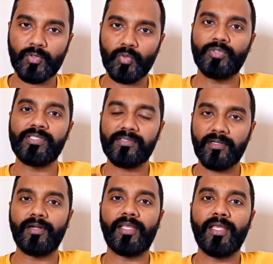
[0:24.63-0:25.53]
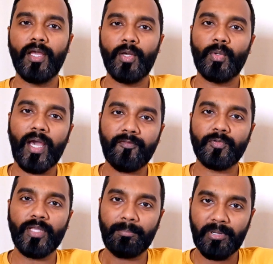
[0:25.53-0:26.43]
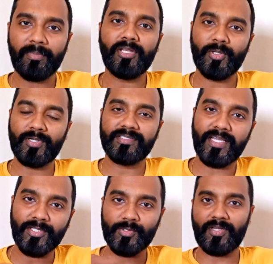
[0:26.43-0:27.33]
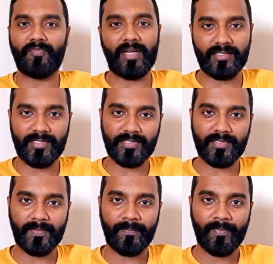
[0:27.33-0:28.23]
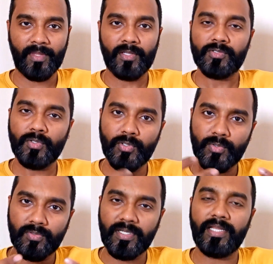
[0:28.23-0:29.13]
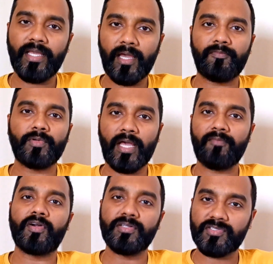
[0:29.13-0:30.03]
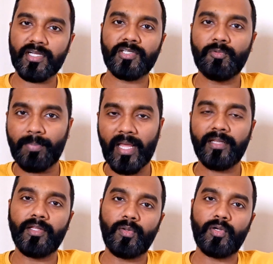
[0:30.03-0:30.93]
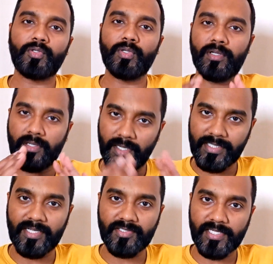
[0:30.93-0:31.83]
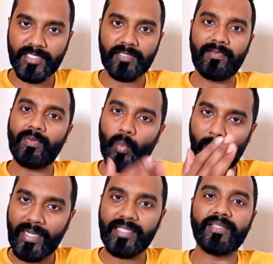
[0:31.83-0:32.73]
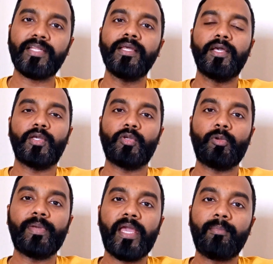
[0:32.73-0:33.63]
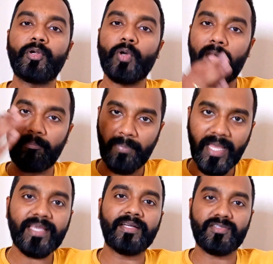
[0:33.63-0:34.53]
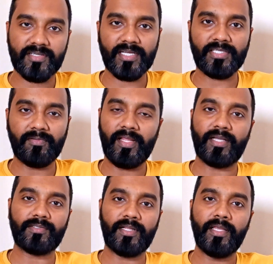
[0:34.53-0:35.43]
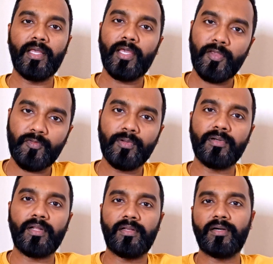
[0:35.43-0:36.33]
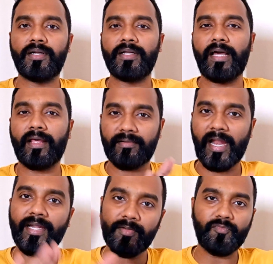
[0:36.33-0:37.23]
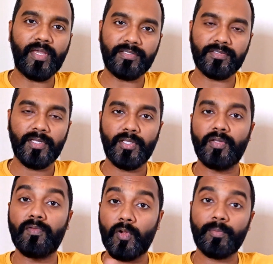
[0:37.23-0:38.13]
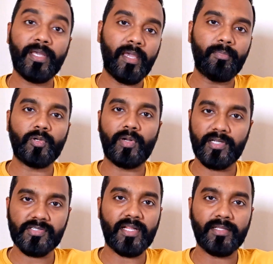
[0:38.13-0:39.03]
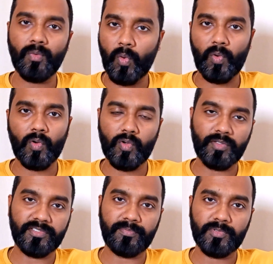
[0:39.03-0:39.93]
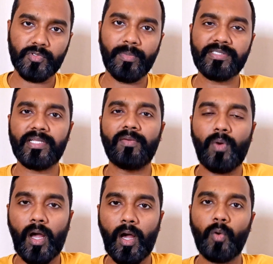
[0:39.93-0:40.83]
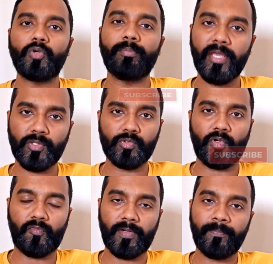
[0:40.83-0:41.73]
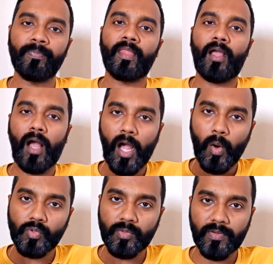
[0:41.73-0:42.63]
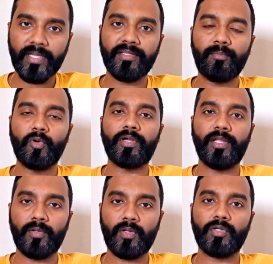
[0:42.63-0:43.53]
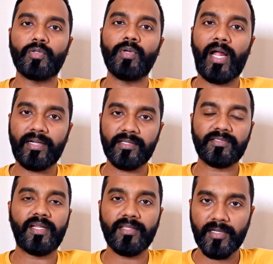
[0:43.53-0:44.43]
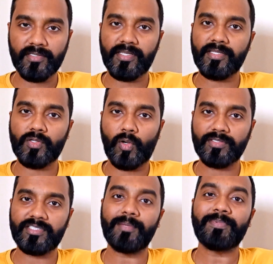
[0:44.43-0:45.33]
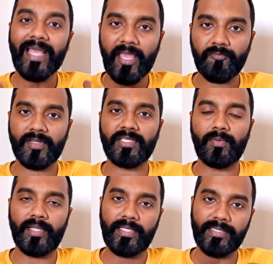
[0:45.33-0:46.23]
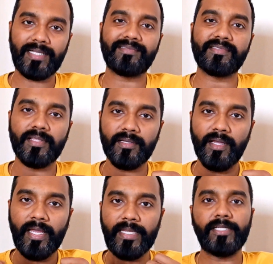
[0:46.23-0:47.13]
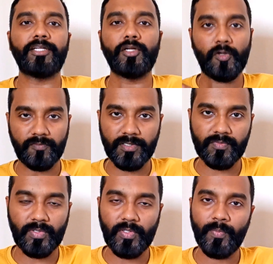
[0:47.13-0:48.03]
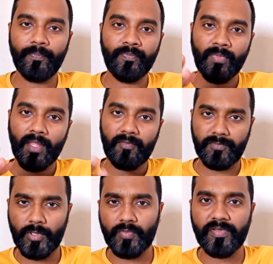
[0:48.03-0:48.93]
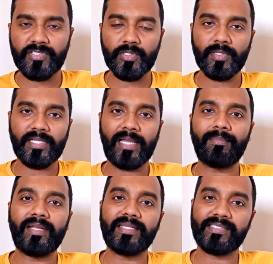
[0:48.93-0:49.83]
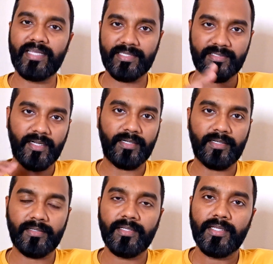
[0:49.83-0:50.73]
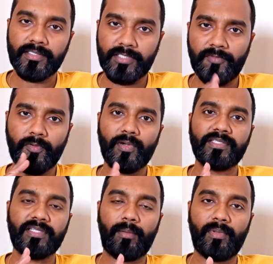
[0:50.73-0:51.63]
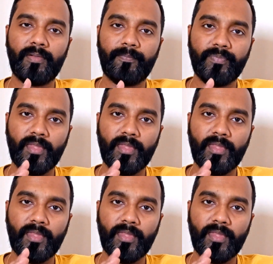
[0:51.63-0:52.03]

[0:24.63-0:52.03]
Through this learning, you have to implement your design to somewhere else actually. So you really have to have a constructive plan in order to learn constructively. Only then you will be able to apply constructively actually. If you learn random ways, you will not be able to understand the overall concept. So basically how to make use of it, how to read the book in order to understand the design concept effectively. That's the intent of this video. Without wasting your time, let's get started. Say for an example,